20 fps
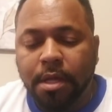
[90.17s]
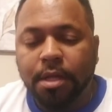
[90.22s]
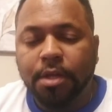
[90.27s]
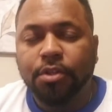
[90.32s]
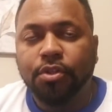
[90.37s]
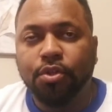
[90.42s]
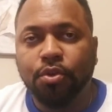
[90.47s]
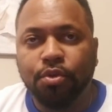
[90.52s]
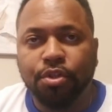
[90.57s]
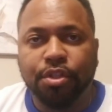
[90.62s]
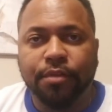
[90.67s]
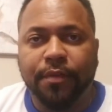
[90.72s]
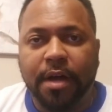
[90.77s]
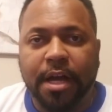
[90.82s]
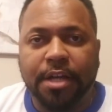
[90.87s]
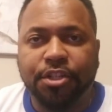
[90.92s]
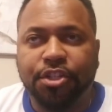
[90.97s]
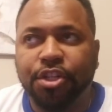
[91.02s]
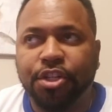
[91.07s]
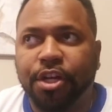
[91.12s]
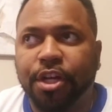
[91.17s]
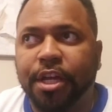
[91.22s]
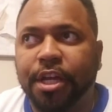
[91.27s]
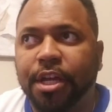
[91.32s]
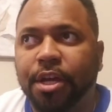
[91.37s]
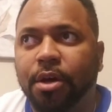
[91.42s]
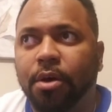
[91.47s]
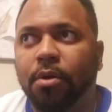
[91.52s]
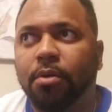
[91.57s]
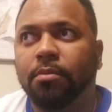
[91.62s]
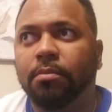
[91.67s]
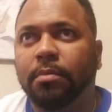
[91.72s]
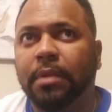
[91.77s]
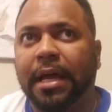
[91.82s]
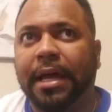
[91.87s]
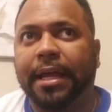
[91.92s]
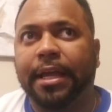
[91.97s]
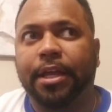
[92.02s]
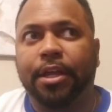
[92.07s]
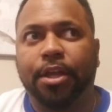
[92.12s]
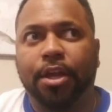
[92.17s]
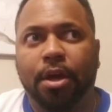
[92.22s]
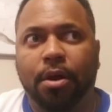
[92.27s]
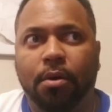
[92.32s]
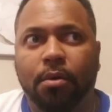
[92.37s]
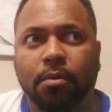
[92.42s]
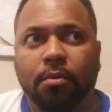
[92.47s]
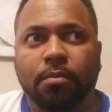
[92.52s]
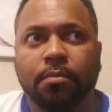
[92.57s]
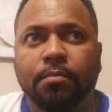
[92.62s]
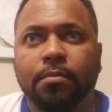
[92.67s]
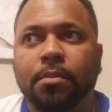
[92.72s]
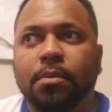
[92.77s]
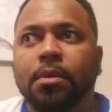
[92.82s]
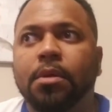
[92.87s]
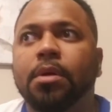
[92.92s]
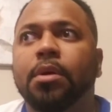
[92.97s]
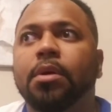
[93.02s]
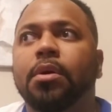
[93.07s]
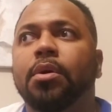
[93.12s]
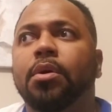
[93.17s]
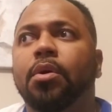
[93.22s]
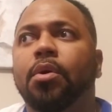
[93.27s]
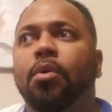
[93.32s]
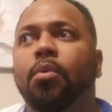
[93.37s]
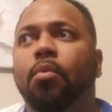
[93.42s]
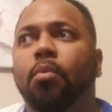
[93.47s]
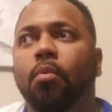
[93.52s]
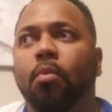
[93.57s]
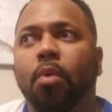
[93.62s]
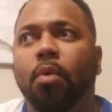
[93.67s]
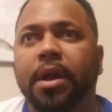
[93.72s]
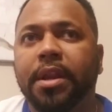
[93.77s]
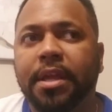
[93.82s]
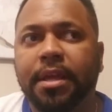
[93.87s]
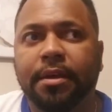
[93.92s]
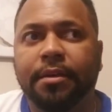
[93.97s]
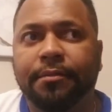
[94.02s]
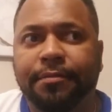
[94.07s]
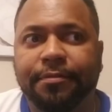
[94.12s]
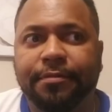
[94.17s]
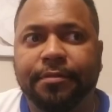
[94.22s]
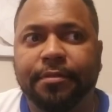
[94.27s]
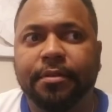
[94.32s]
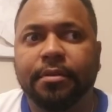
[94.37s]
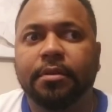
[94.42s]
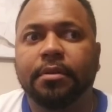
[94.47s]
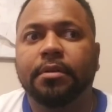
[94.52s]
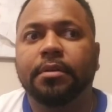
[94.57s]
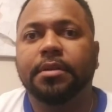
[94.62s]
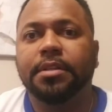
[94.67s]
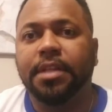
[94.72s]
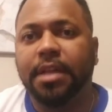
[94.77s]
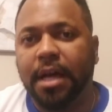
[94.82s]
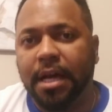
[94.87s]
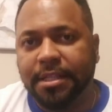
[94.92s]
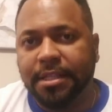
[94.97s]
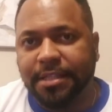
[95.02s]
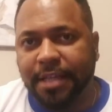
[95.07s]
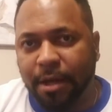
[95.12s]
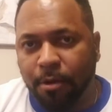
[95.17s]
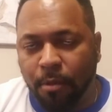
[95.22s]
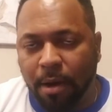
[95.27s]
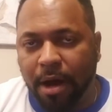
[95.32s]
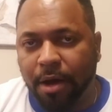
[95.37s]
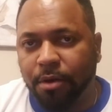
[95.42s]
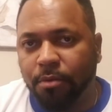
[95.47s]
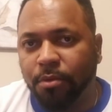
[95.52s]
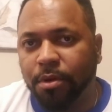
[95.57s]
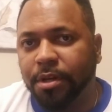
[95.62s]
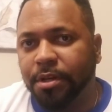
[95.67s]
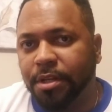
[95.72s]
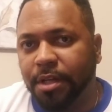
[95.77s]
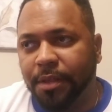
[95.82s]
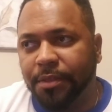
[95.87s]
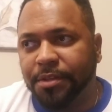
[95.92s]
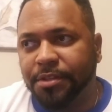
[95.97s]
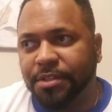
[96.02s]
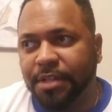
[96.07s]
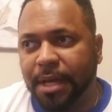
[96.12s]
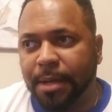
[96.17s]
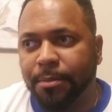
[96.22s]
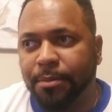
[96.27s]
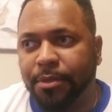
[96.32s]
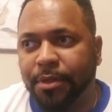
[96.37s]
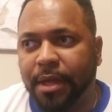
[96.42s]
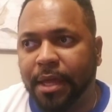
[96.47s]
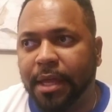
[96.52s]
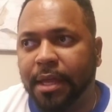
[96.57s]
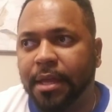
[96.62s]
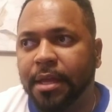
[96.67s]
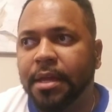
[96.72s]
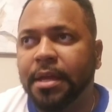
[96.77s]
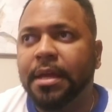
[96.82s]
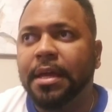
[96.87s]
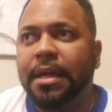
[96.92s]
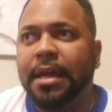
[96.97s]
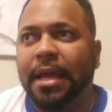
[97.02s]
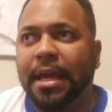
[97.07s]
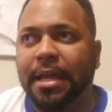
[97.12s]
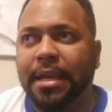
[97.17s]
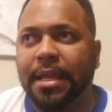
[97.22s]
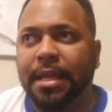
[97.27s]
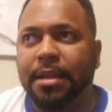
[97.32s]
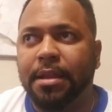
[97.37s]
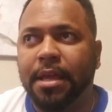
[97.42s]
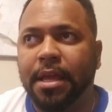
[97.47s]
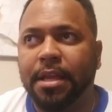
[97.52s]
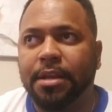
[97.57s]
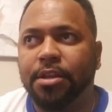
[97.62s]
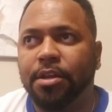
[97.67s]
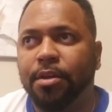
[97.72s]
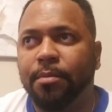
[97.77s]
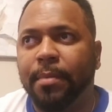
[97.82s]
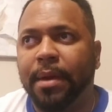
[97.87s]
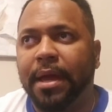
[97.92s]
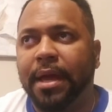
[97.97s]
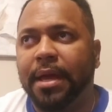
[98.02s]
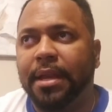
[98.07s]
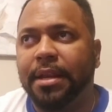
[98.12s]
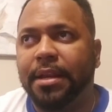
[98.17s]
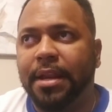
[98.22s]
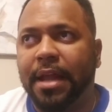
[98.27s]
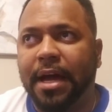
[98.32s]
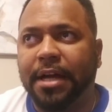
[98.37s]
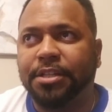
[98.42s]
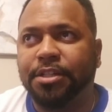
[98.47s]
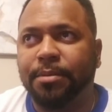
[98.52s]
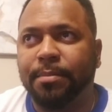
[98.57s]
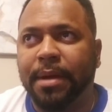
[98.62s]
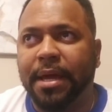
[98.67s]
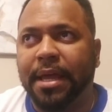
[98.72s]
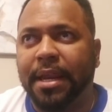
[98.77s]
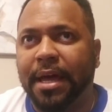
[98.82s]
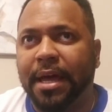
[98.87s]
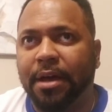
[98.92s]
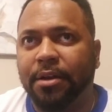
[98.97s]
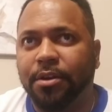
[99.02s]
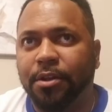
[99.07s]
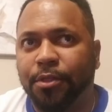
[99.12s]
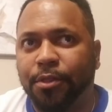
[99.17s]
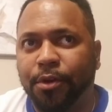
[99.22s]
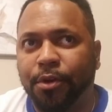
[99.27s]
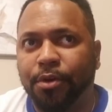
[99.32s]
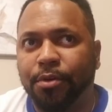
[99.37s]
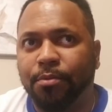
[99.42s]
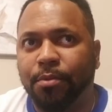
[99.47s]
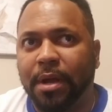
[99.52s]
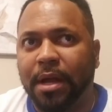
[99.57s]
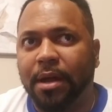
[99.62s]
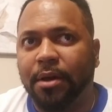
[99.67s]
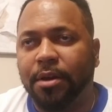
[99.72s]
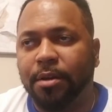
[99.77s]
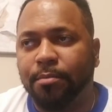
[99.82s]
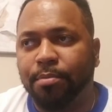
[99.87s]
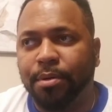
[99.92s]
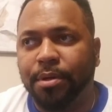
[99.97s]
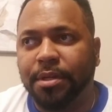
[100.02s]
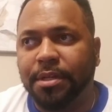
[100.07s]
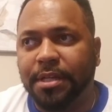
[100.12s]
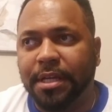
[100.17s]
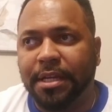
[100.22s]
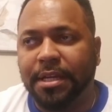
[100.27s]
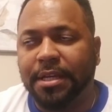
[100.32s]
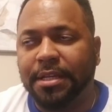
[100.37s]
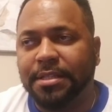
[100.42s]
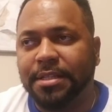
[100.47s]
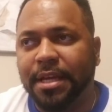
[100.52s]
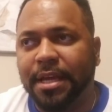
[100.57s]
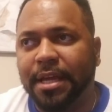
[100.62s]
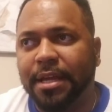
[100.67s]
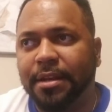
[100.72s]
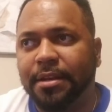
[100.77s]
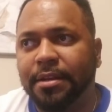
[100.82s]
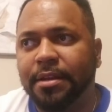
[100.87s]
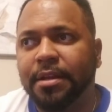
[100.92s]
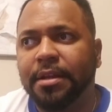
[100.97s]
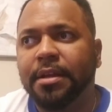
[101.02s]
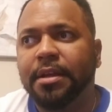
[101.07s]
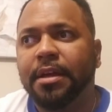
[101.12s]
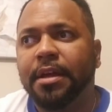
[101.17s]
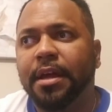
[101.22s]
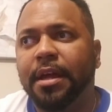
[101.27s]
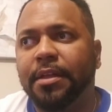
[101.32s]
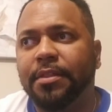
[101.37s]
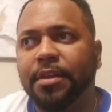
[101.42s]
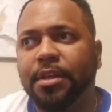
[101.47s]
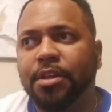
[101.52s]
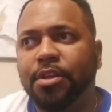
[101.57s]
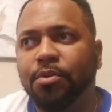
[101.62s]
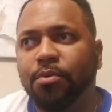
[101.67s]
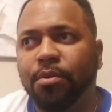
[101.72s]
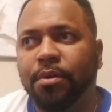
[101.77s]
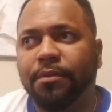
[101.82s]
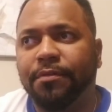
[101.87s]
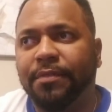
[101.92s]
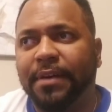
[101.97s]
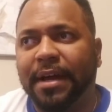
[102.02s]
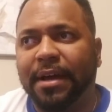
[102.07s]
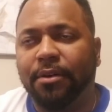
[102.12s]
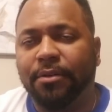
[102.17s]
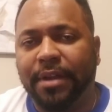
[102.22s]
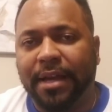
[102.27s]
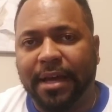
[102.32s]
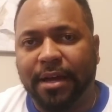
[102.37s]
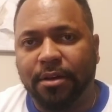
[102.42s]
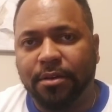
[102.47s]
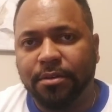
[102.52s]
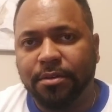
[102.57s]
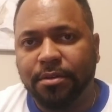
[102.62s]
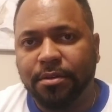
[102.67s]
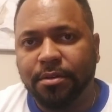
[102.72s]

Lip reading: to Javon Sugar Hill, like, yo, what if Deontay Wilder would have done the same thing and he hit your man and knocked your man out in the third round and put a dent in his head, and then you would have found out